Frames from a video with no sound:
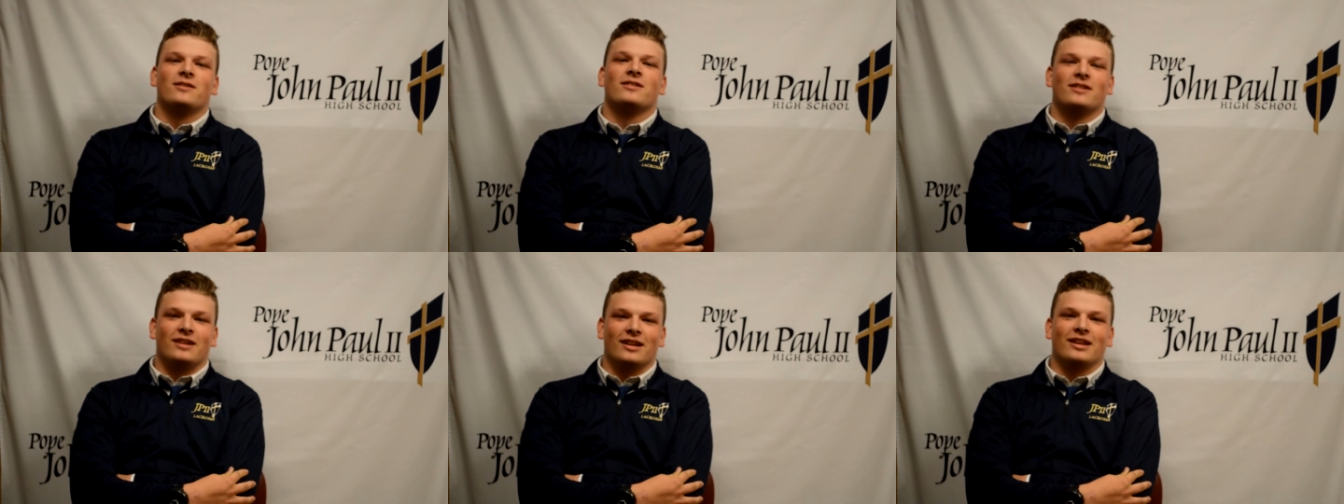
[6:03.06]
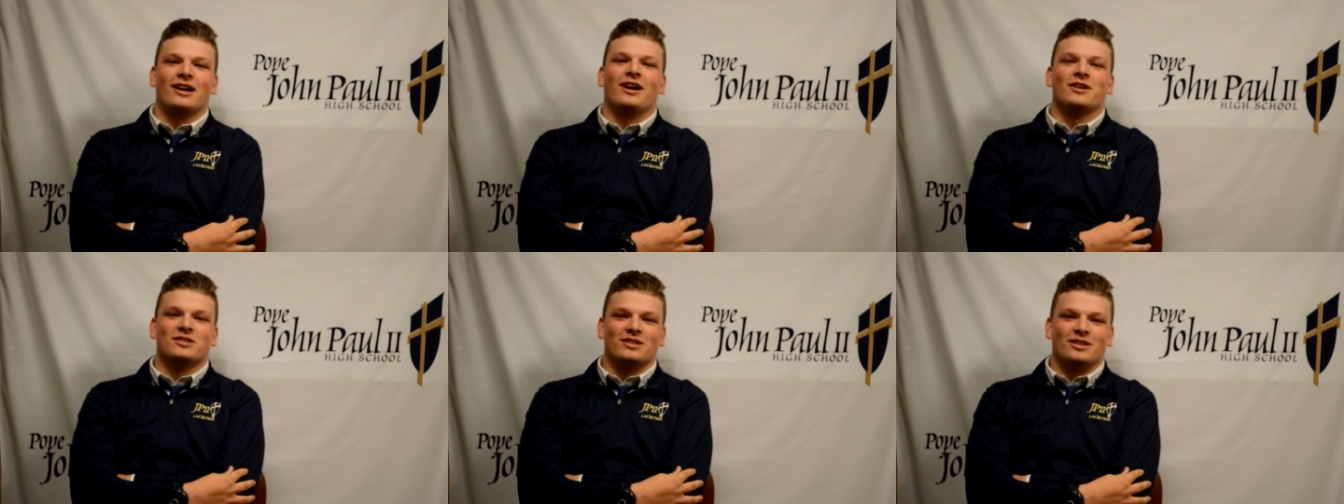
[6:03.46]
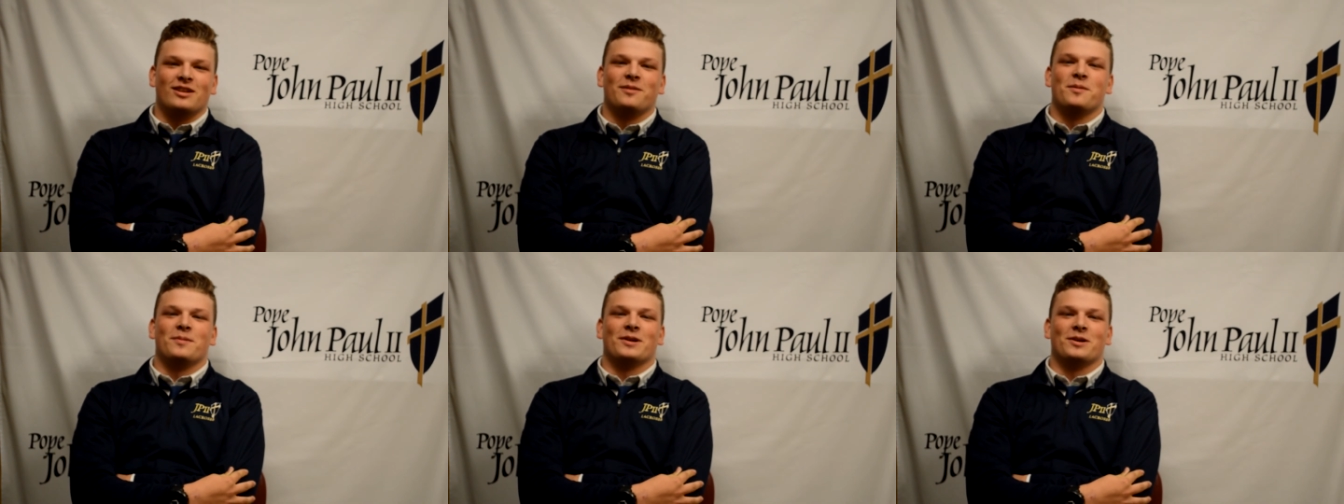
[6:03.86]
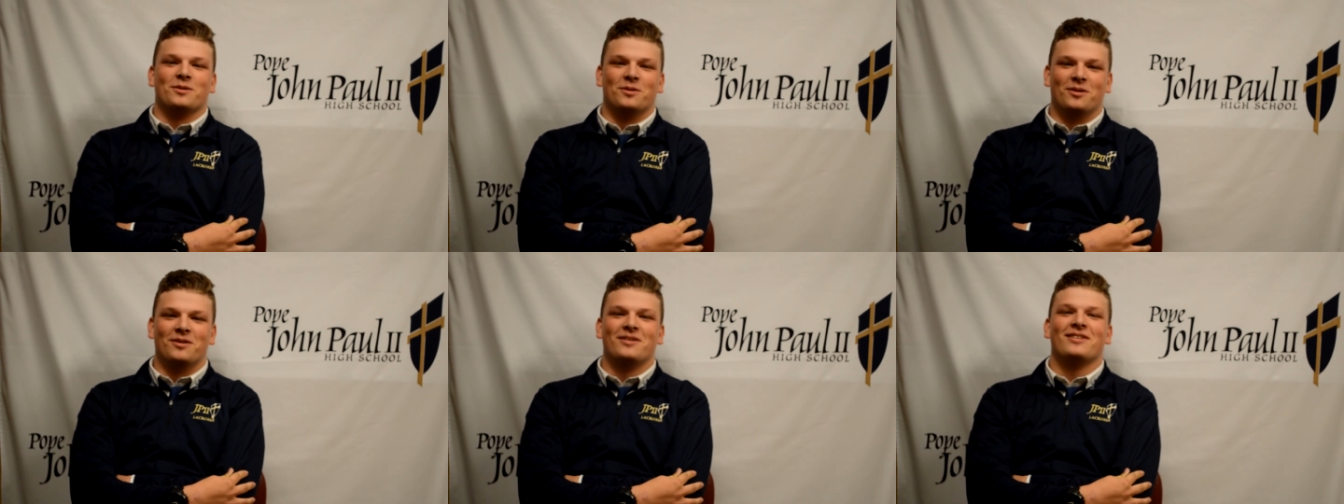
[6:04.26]
at the house, it'll be pretty
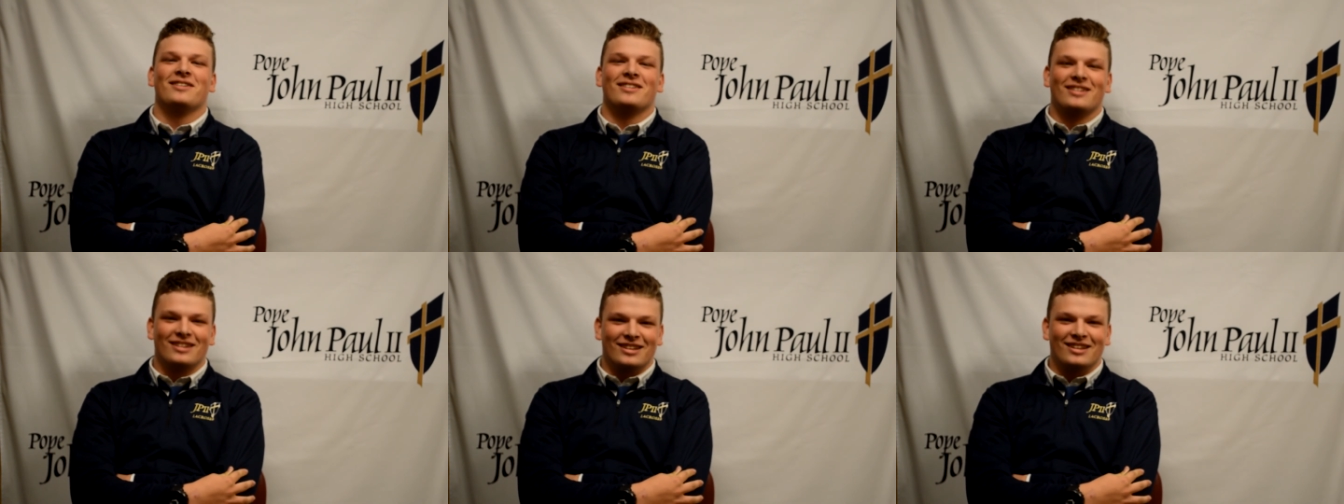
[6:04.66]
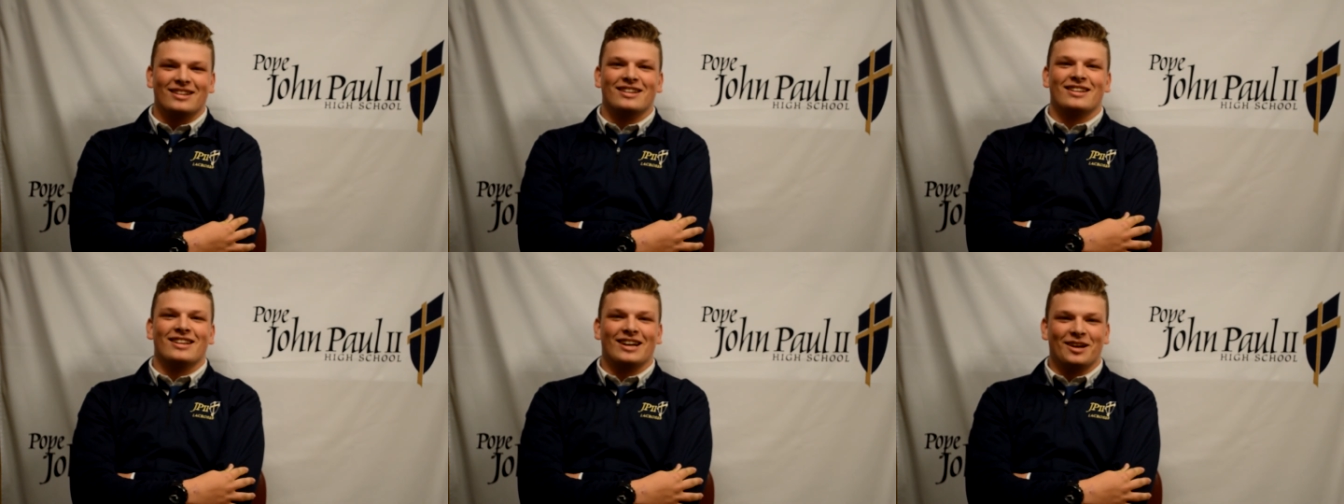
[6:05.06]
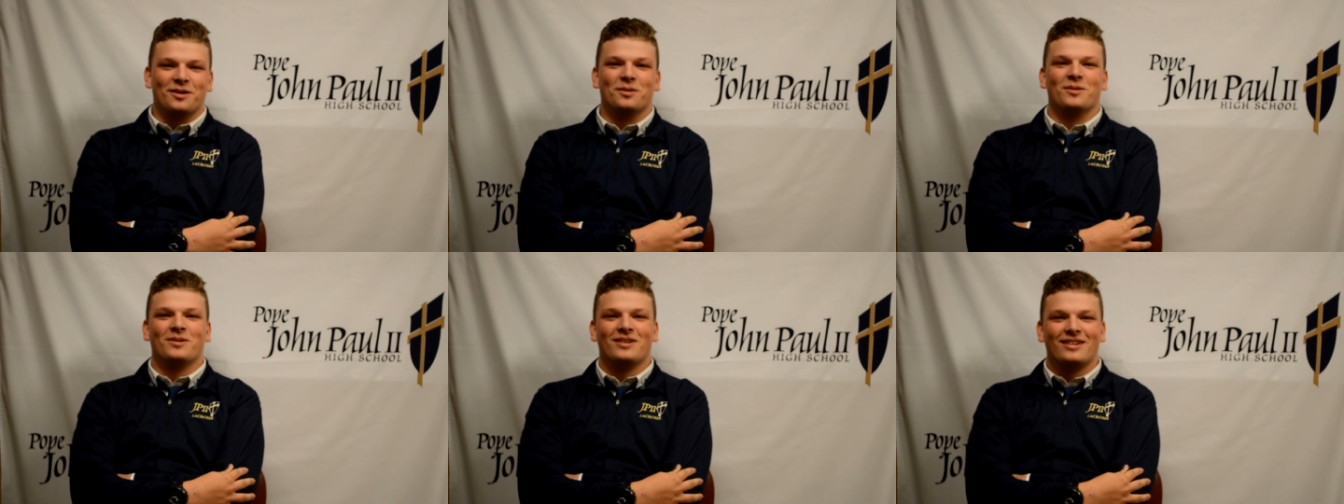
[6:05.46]
cool. Hey yo.